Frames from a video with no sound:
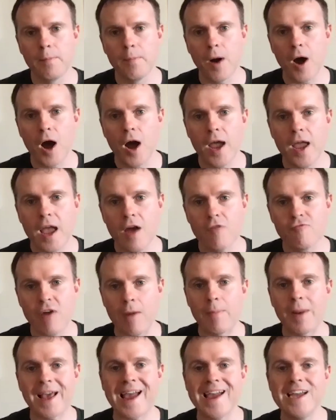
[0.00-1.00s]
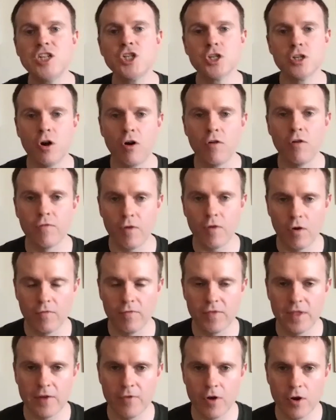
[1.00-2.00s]
by replication of
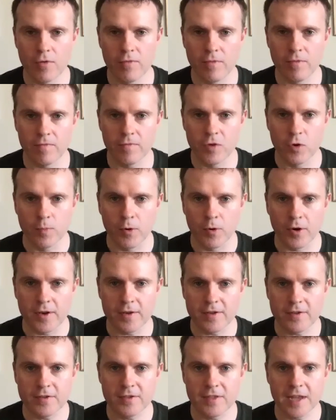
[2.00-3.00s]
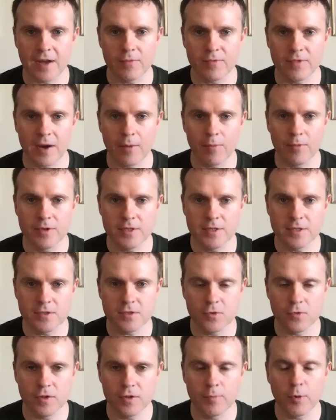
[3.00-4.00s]
of their own viewpoint. That that was
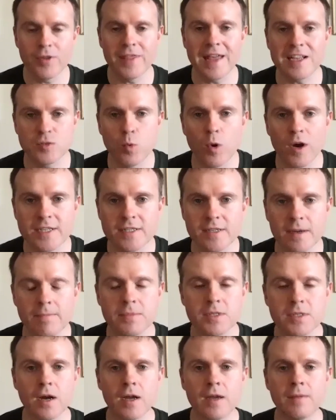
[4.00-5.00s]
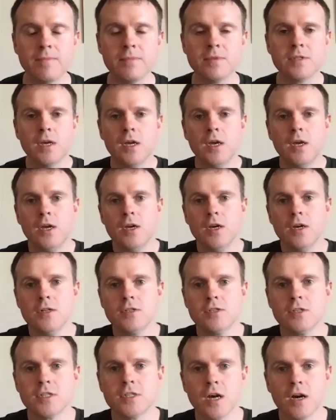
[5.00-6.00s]
sort of the point. That's why sometimes
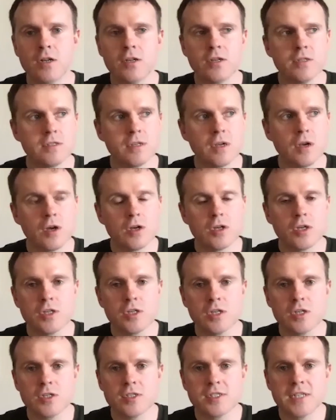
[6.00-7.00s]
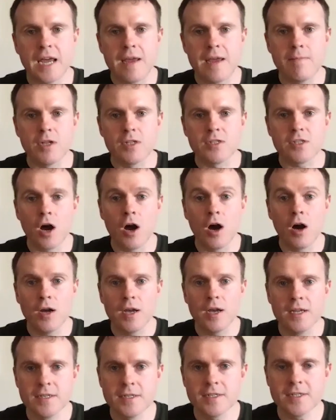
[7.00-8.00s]
Titania's statements
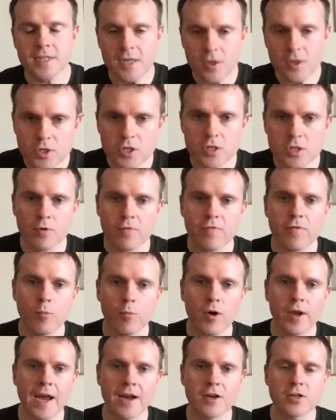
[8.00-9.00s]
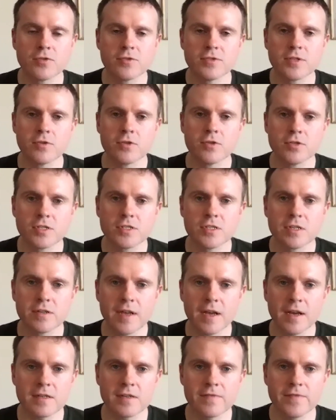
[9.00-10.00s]
are indistinguishable from what actual social justice
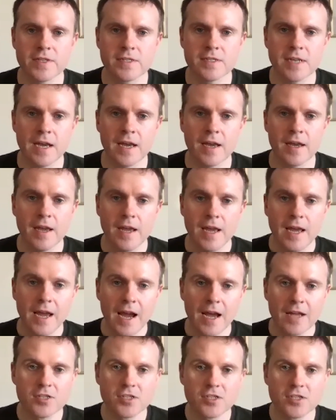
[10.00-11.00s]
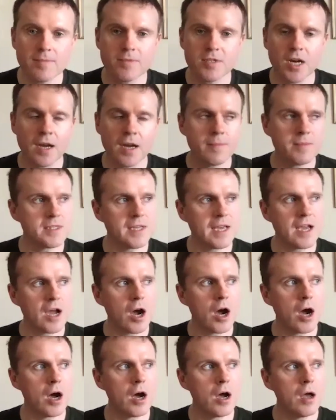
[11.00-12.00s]
activists say, and sometimes they
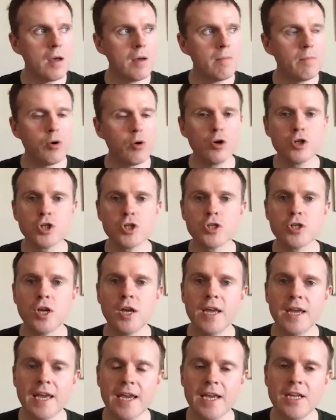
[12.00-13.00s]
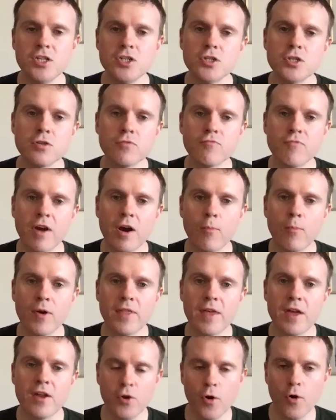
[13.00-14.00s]
are pushed into the realm
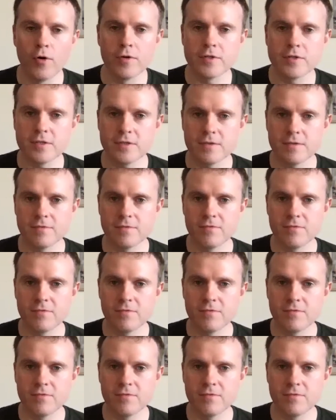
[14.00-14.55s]
where they're not